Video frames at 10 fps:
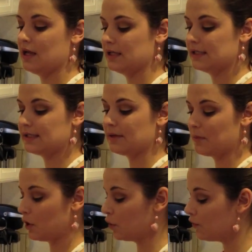
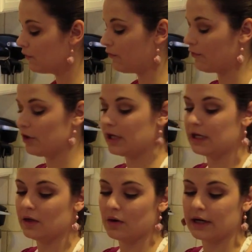some
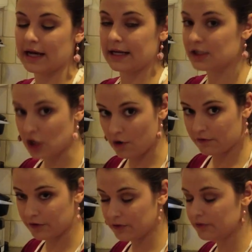gluten-free organic
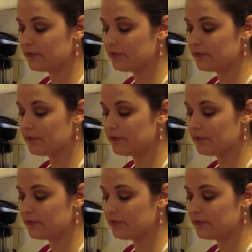tofu,